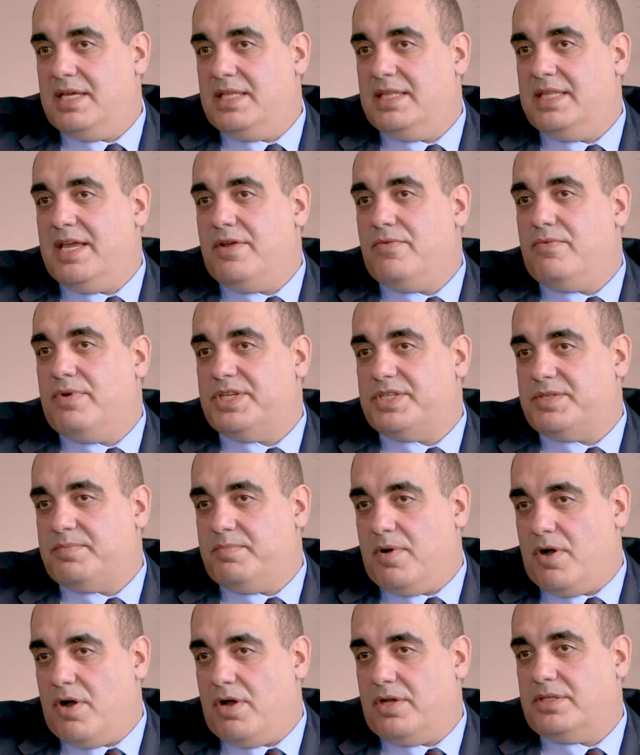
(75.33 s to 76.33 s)
they
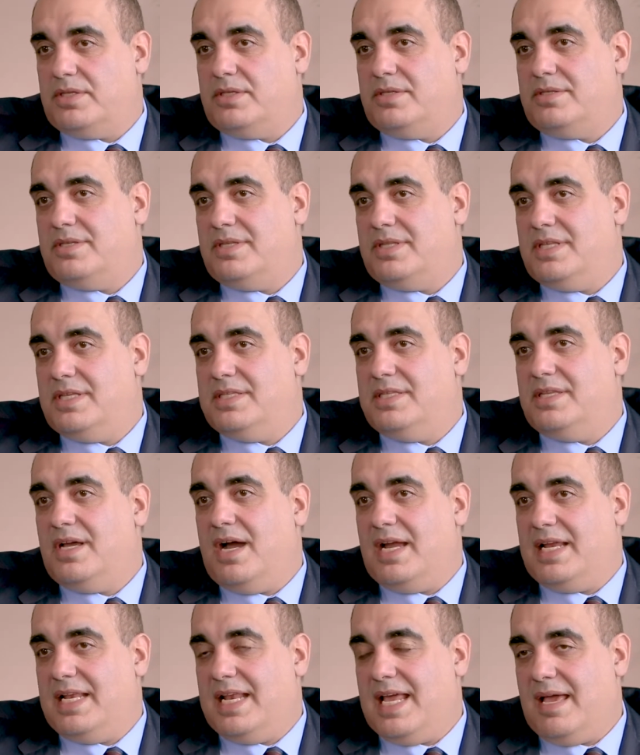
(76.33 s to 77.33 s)
respond to the
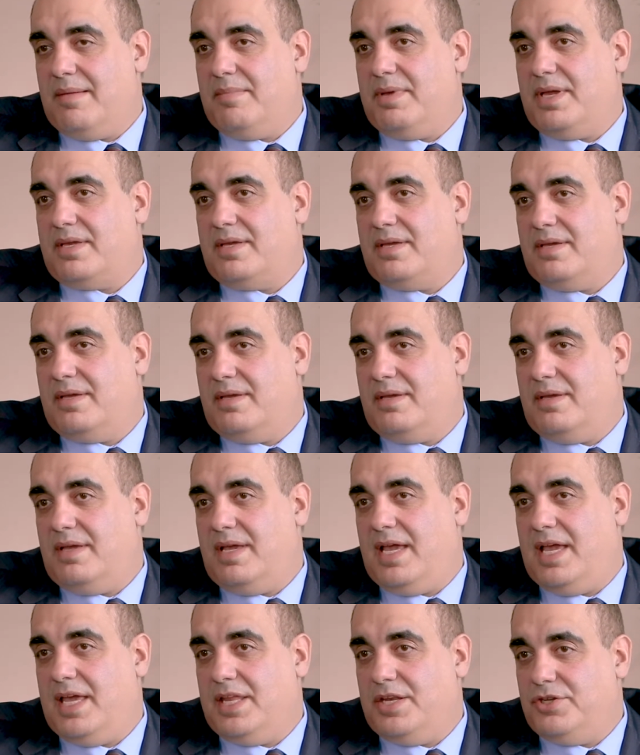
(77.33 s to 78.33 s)
dynamic
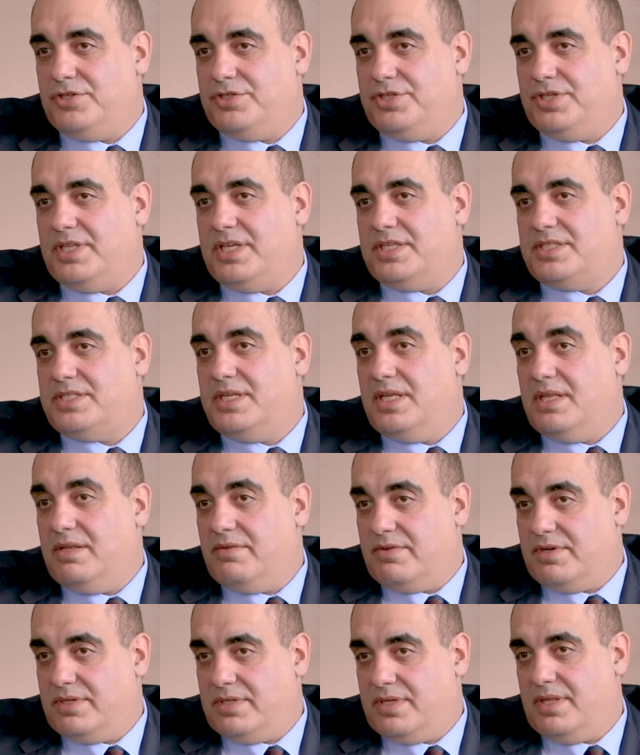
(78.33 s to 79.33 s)
energy that's
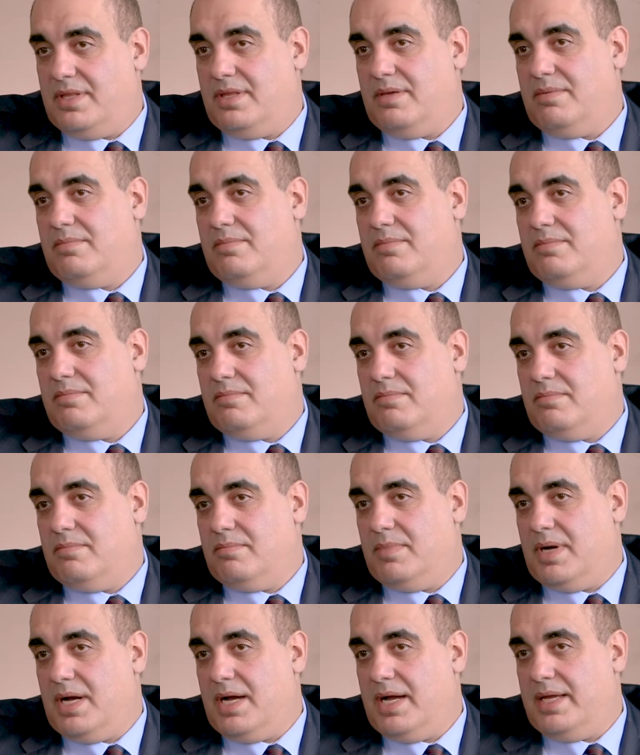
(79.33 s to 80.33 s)
delivered to them
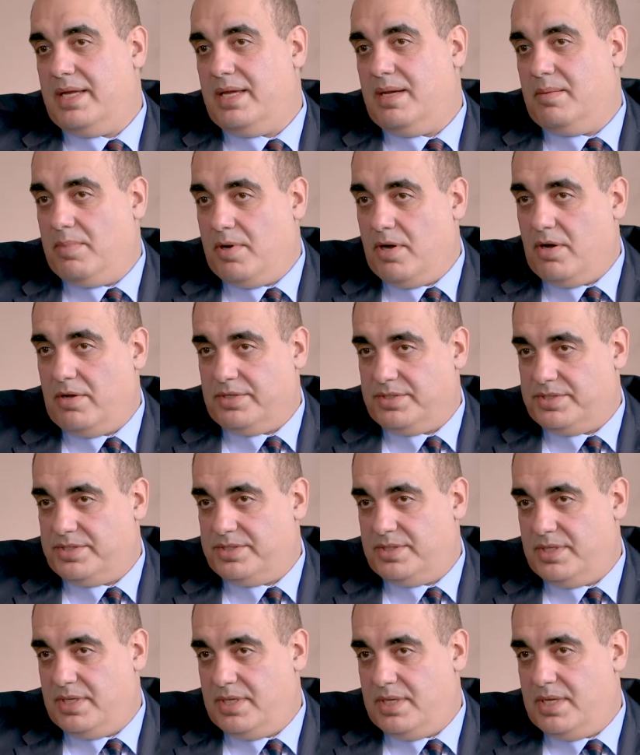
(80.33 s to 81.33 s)
by a pulse.